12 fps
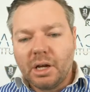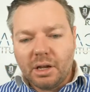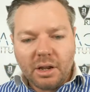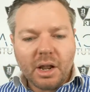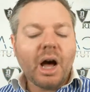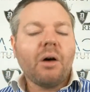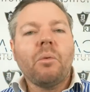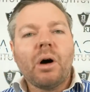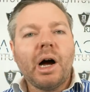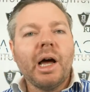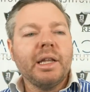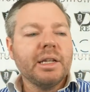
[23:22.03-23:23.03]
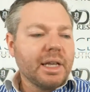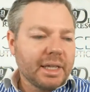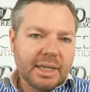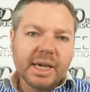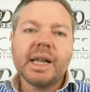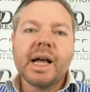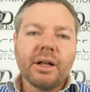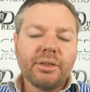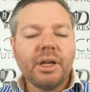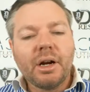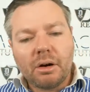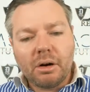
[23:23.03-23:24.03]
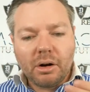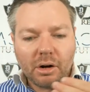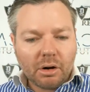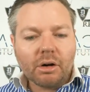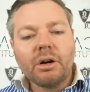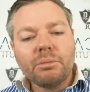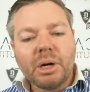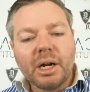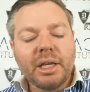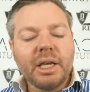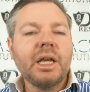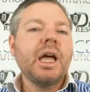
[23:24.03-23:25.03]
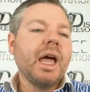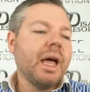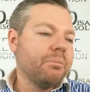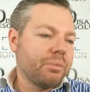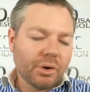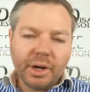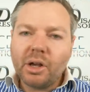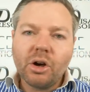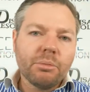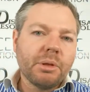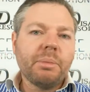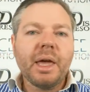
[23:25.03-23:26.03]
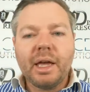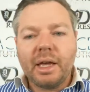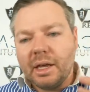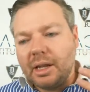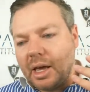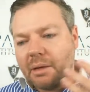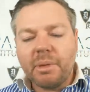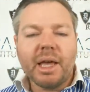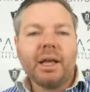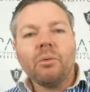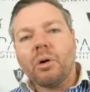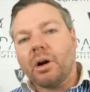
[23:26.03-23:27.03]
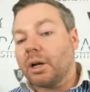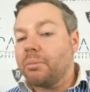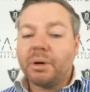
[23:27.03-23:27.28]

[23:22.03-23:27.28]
not whine, get out there, earn money, bring home the bacon and make it work.